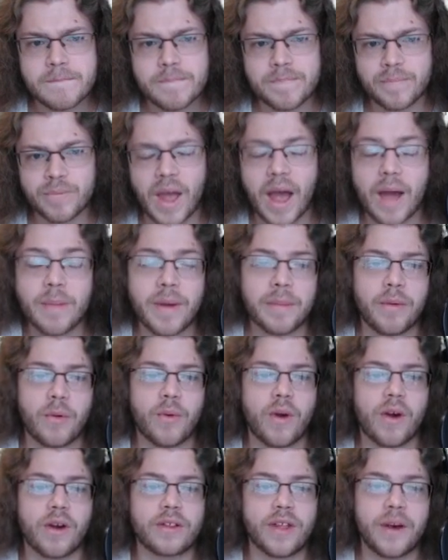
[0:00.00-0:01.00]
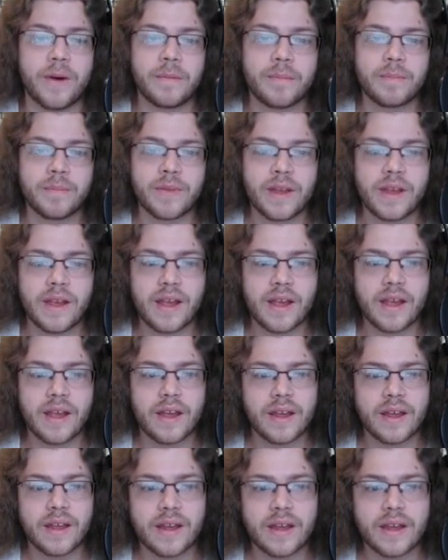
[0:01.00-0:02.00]
I might be wrong, though.
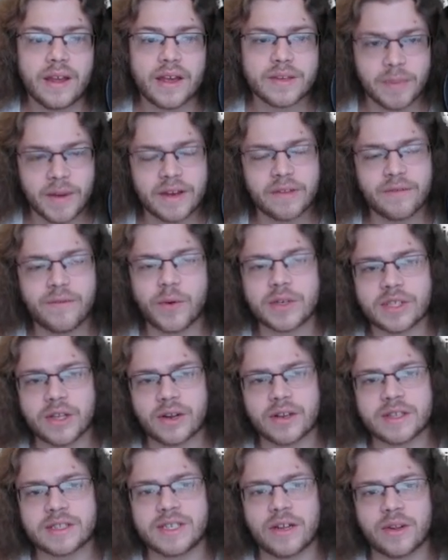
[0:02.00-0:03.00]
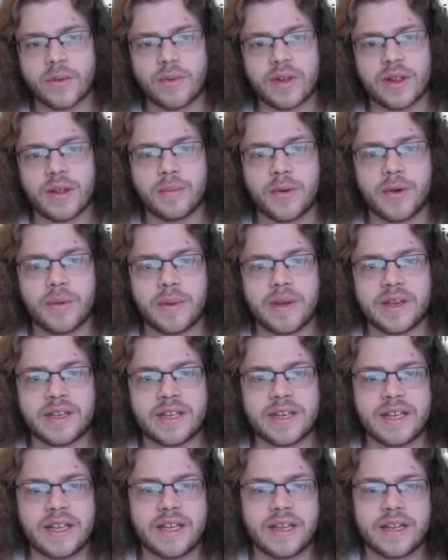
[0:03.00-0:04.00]
Expanding force targets down the Rillaboom.
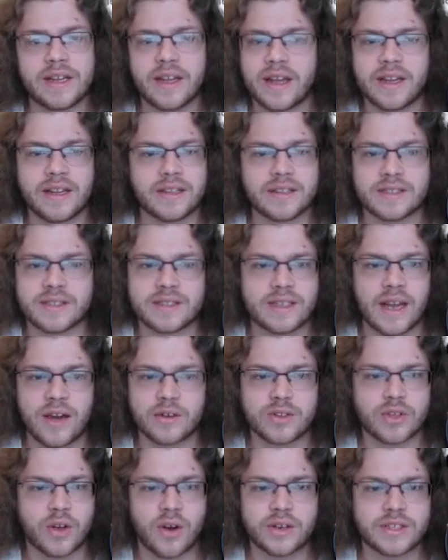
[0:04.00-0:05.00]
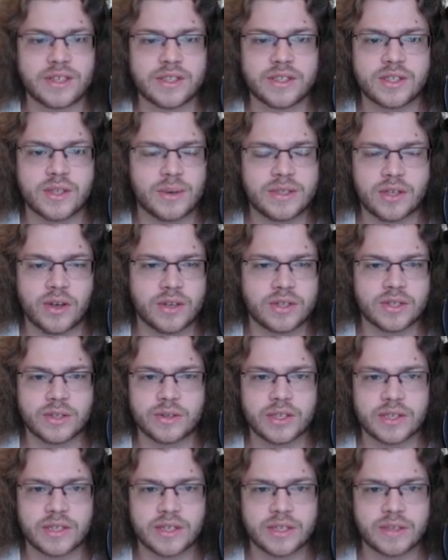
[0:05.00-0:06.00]
Indeedee is now taunted, so it's also
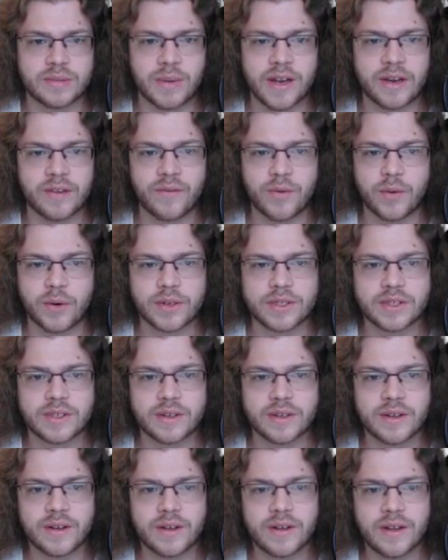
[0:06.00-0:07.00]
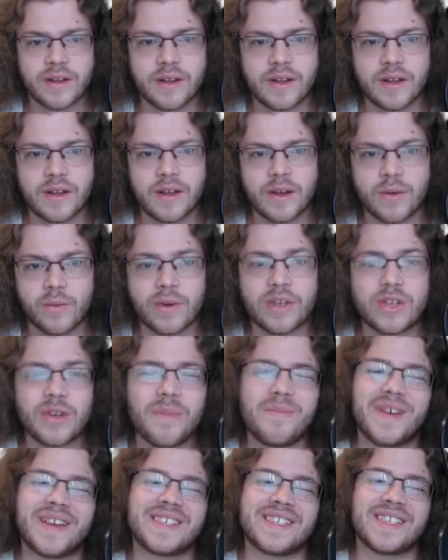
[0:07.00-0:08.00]
just expanding force. We do
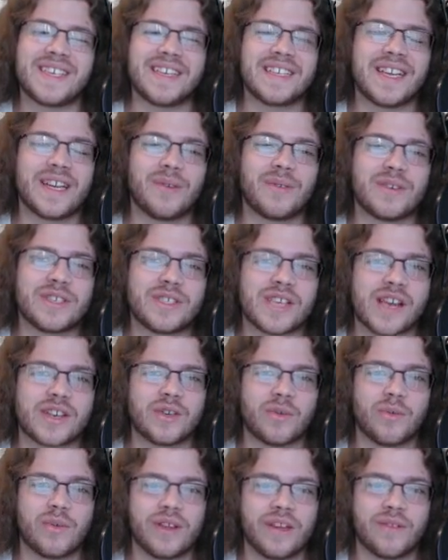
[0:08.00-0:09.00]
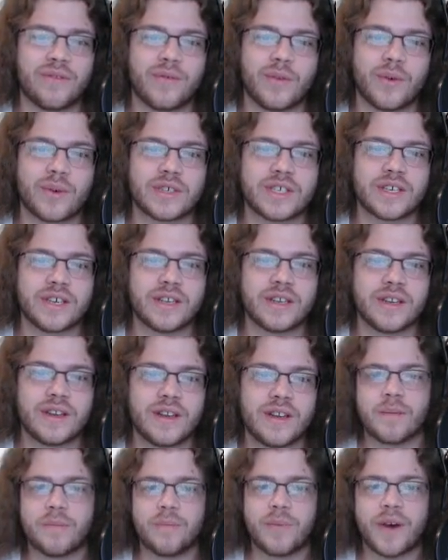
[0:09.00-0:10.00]
miss the Indeedee, which is actually really unfortunate.
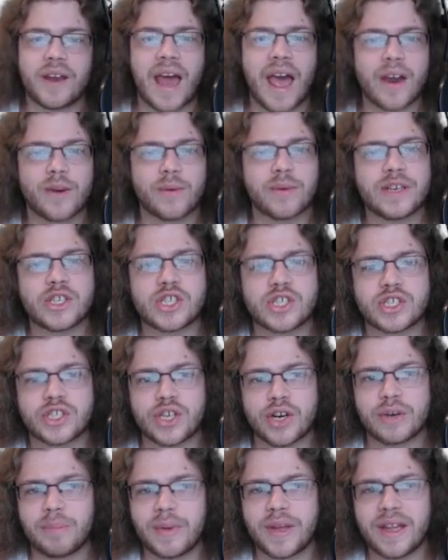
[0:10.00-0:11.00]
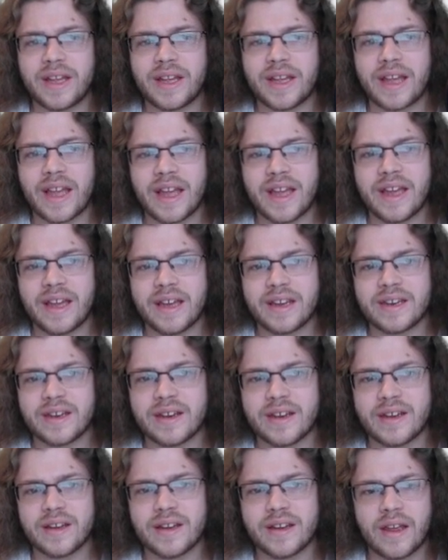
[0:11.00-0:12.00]
But Hatterene should be
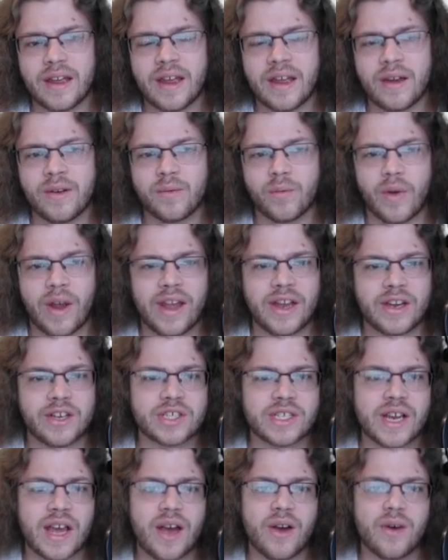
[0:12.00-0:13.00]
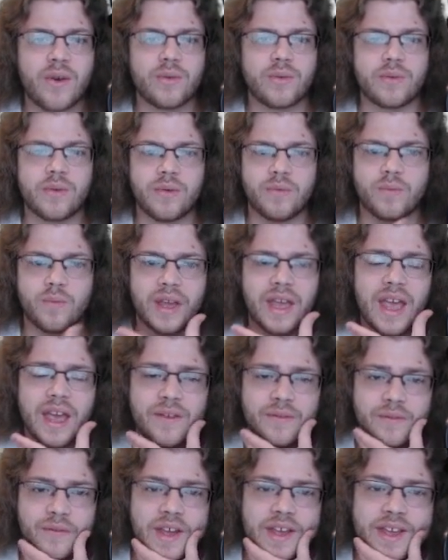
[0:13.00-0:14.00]
in range now, and we
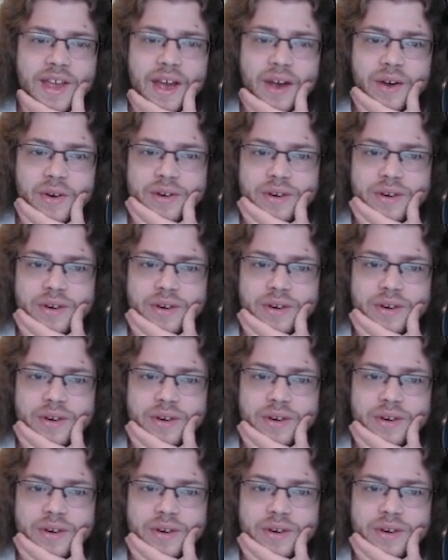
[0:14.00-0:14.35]
can fake out.